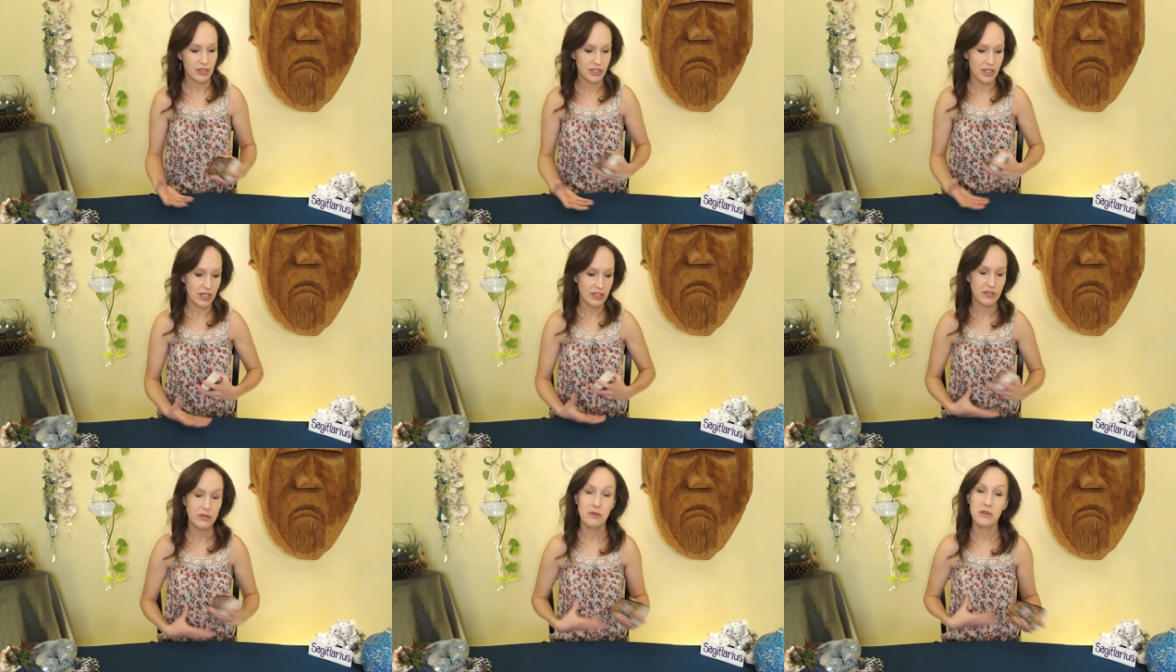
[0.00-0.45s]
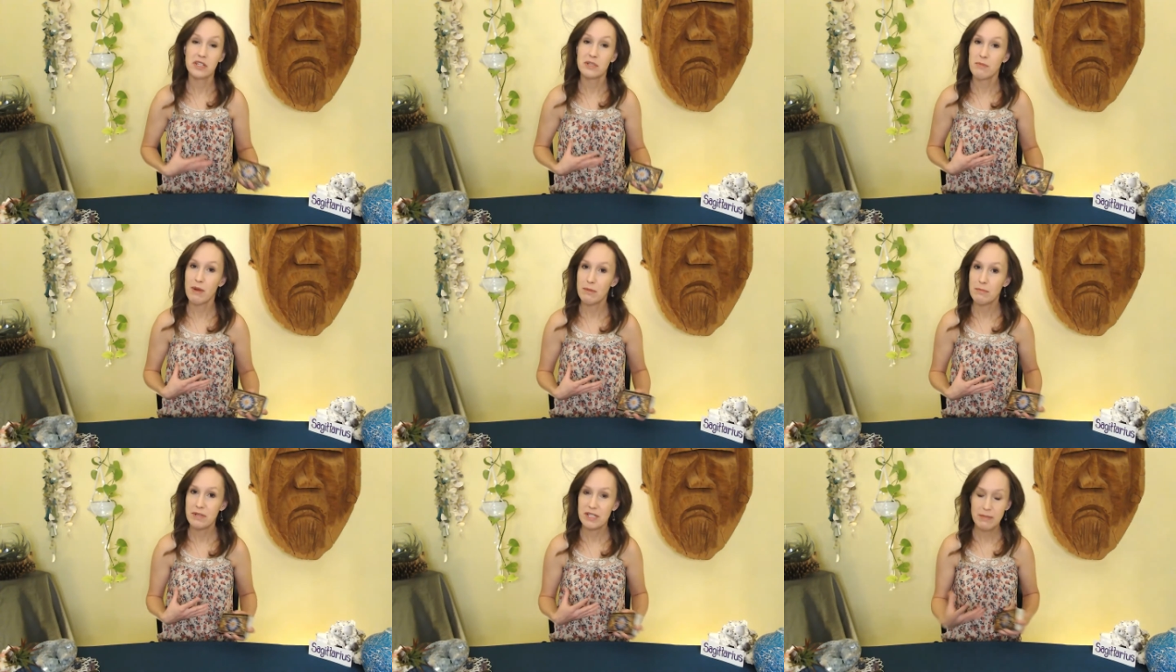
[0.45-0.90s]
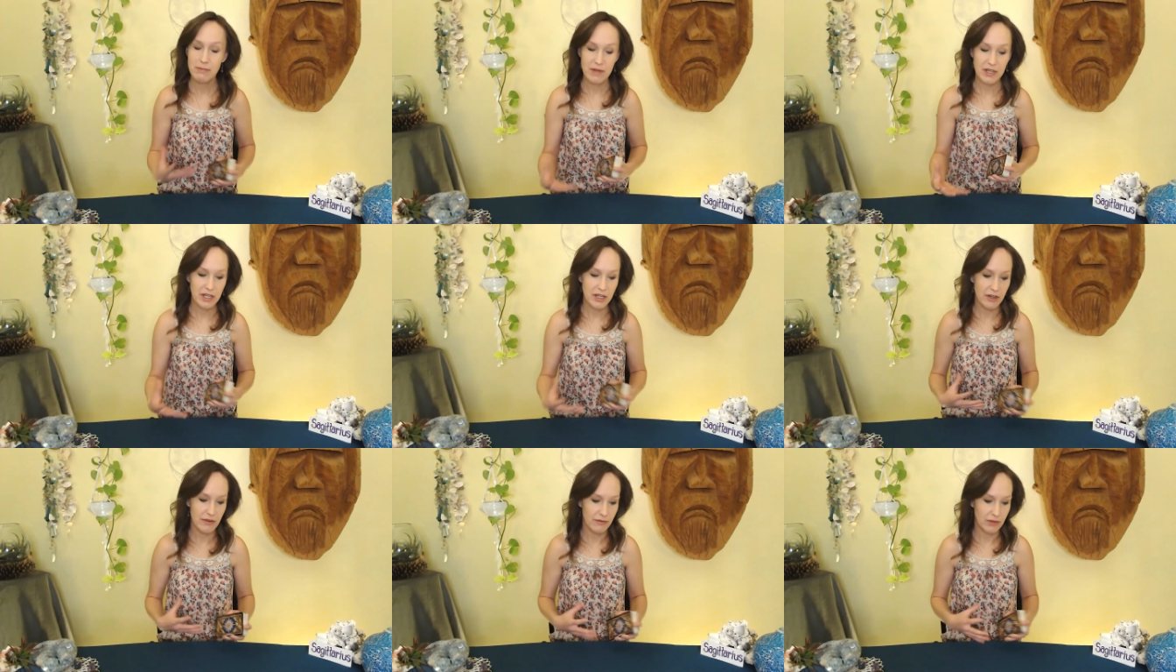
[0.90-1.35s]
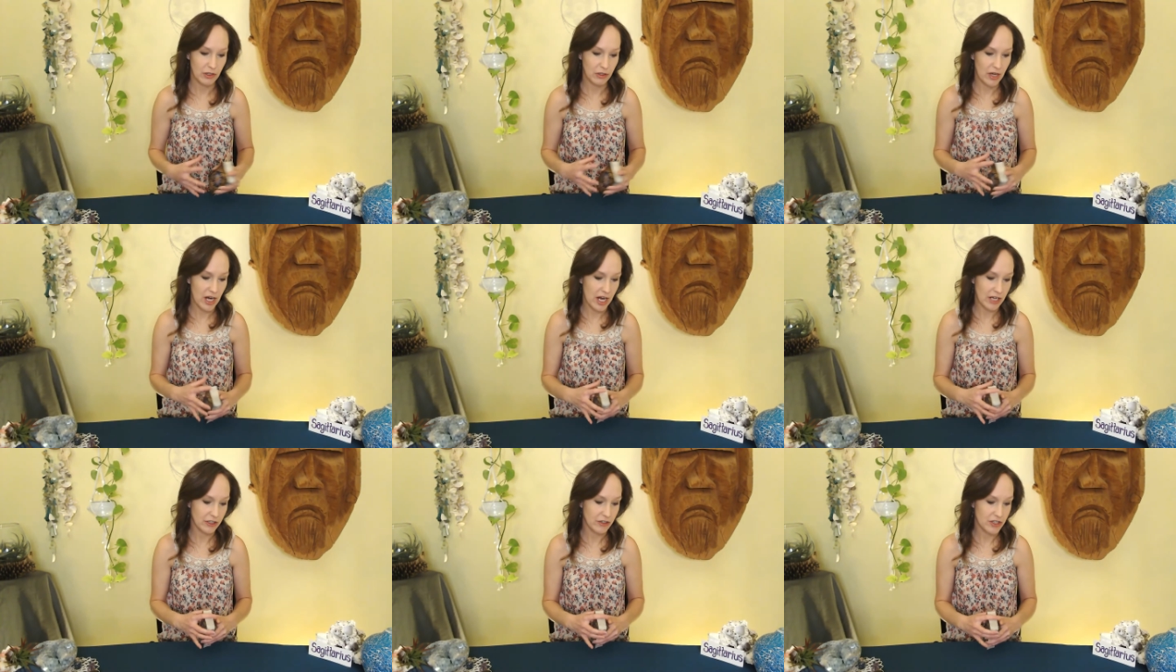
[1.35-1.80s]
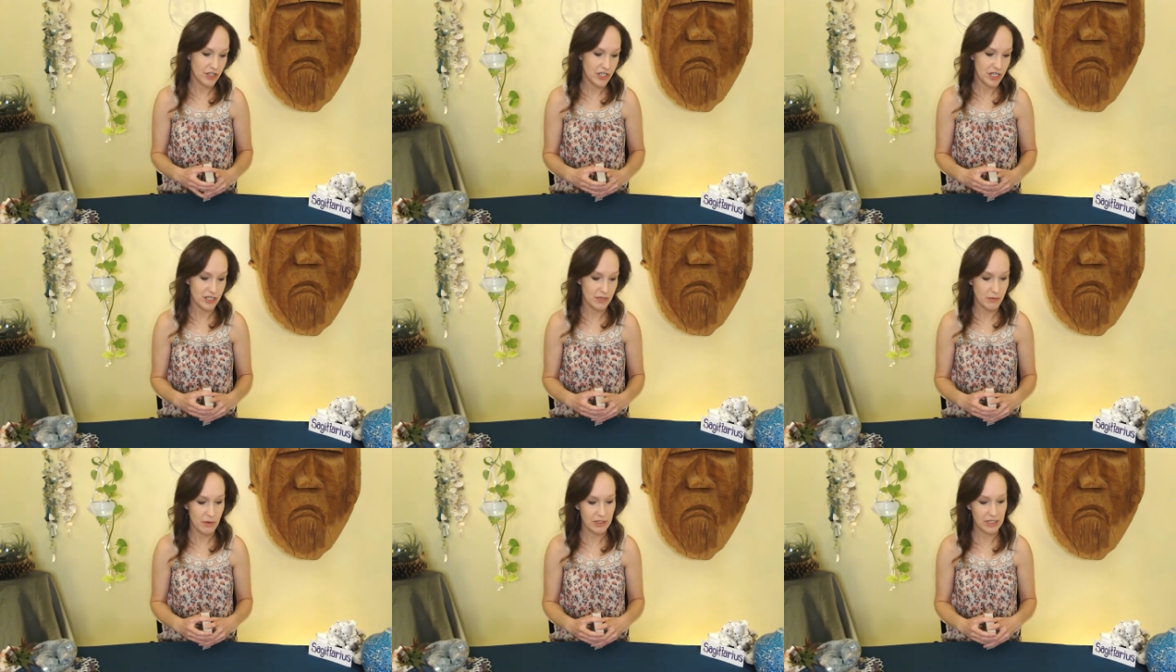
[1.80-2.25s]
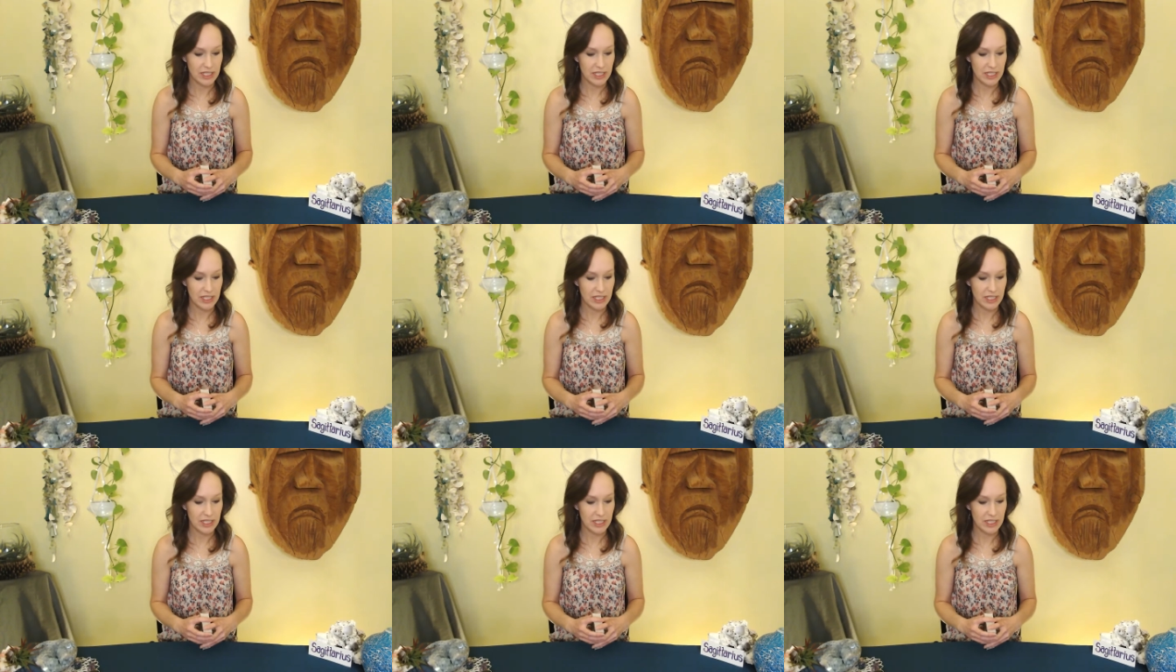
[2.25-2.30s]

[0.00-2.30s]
sign, so this might be speaking of your energy as well.